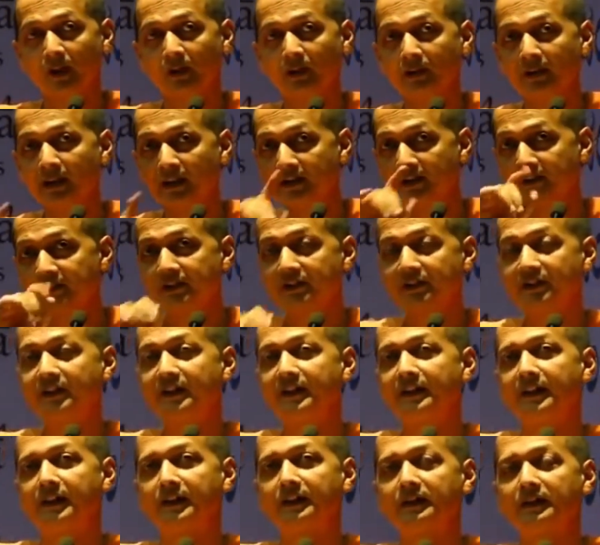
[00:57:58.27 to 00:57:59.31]
Now that is the
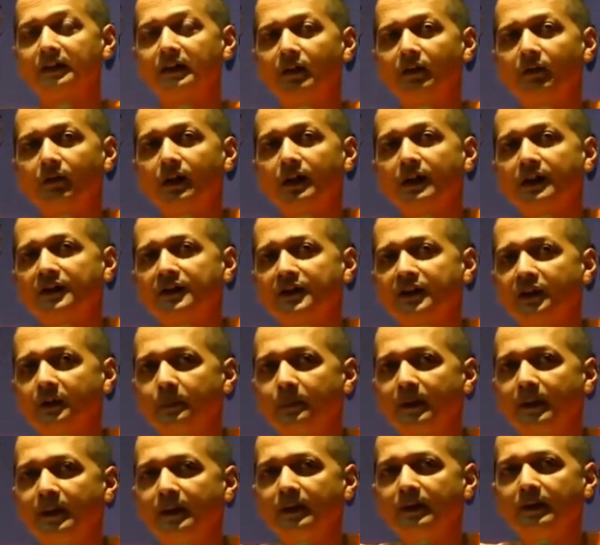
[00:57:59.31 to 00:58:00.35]
secret. What does it
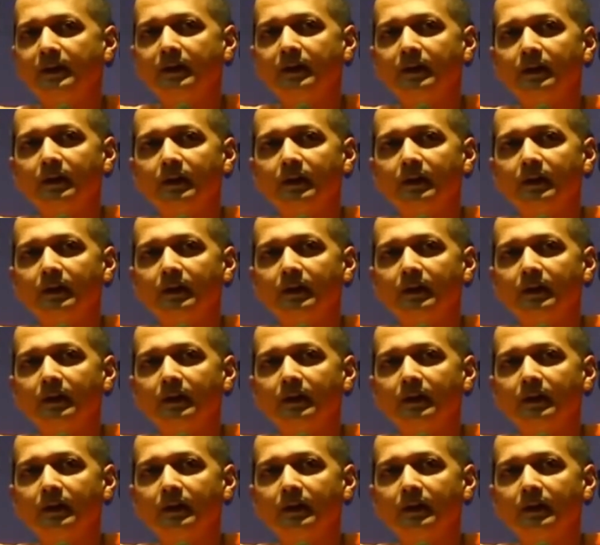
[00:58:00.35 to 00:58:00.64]
mean?